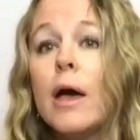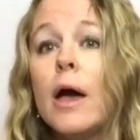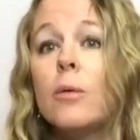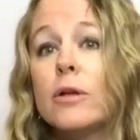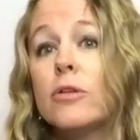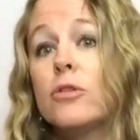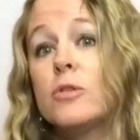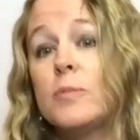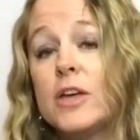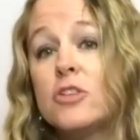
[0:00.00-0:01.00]
one of
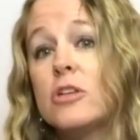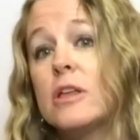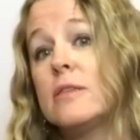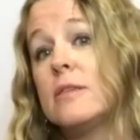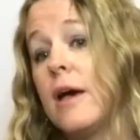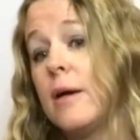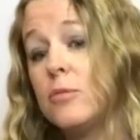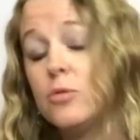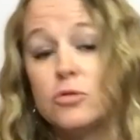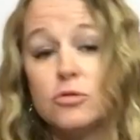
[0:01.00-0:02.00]
those patients
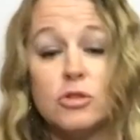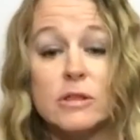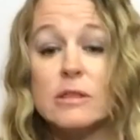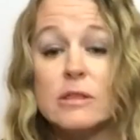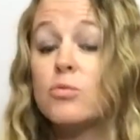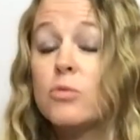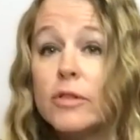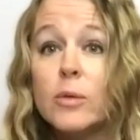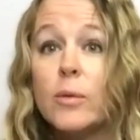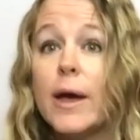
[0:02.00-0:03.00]
who just did
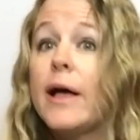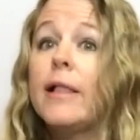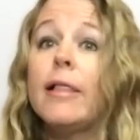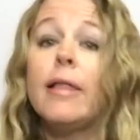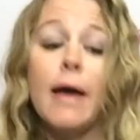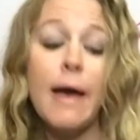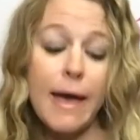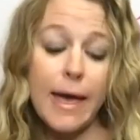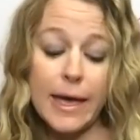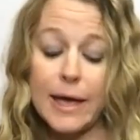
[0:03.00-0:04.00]
really well.
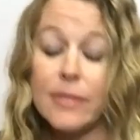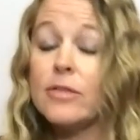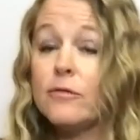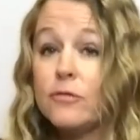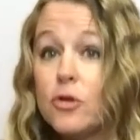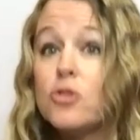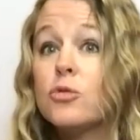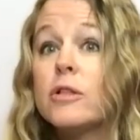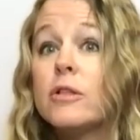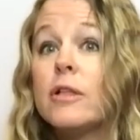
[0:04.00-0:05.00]
And the
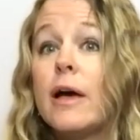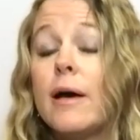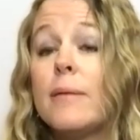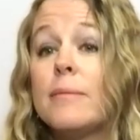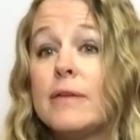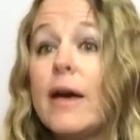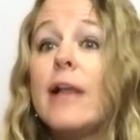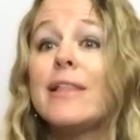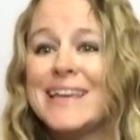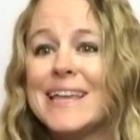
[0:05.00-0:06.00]
virtual
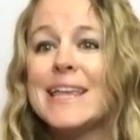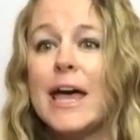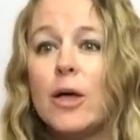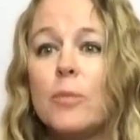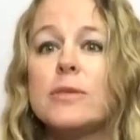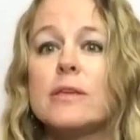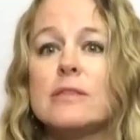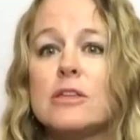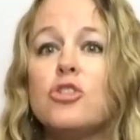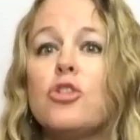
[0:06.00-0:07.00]
eval again helps us
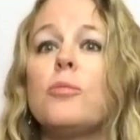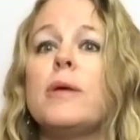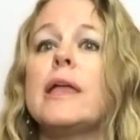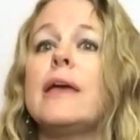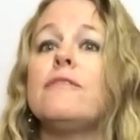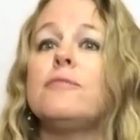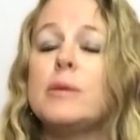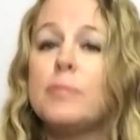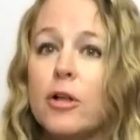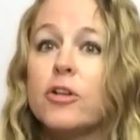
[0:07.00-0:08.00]
determine if
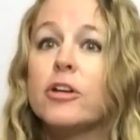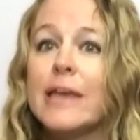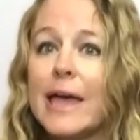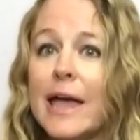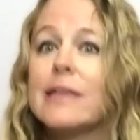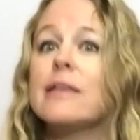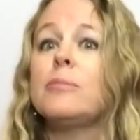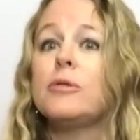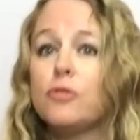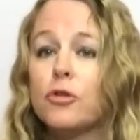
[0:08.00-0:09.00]
people are a good candidate
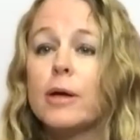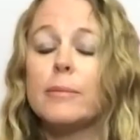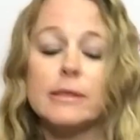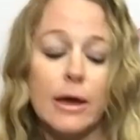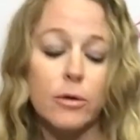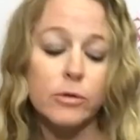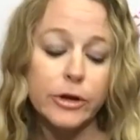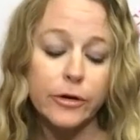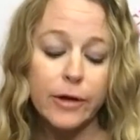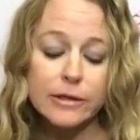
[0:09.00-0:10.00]
before coming down
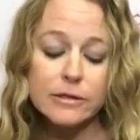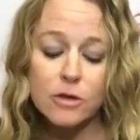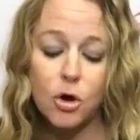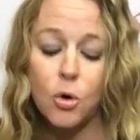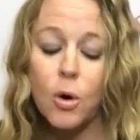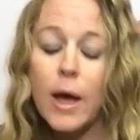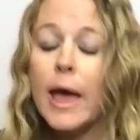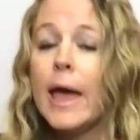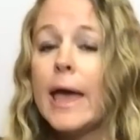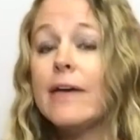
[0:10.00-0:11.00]
here. And so
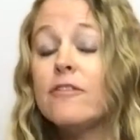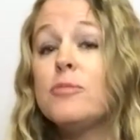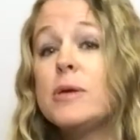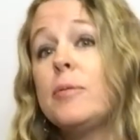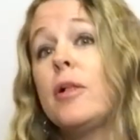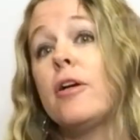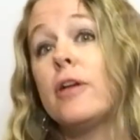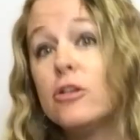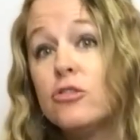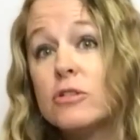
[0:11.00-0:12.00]
if people are
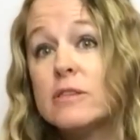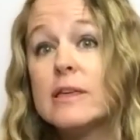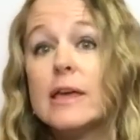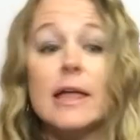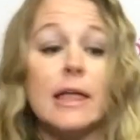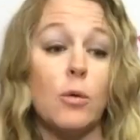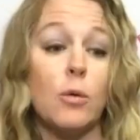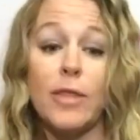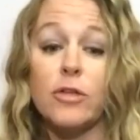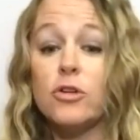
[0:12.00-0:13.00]
interested,
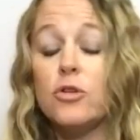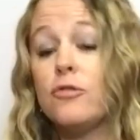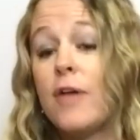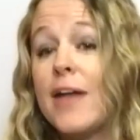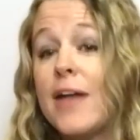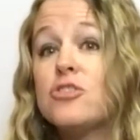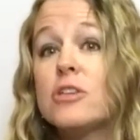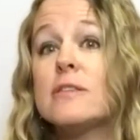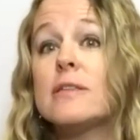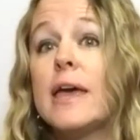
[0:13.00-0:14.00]
whether you've had
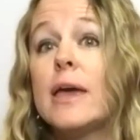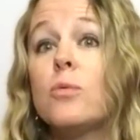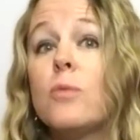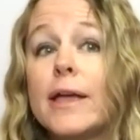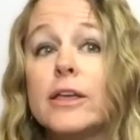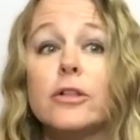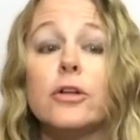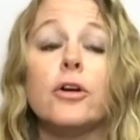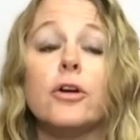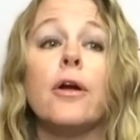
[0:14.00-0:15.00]
just a
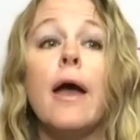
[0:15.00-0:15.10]
regular